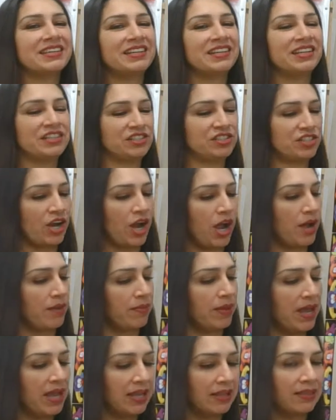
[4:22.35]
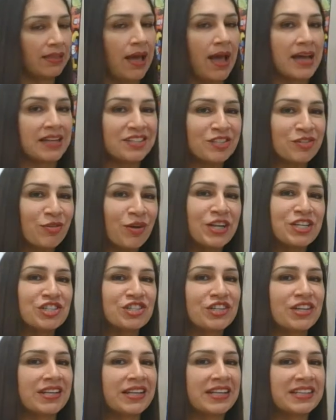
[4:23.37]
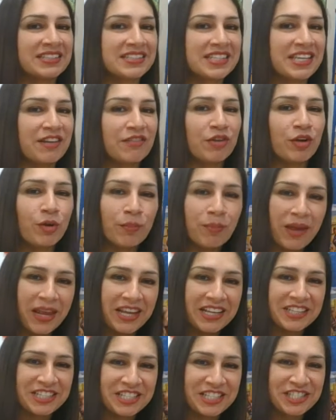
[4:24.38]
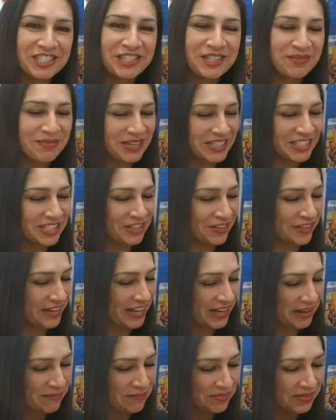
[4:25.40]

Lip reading: Good job. And last question. Let's see if you're paying attention to my story.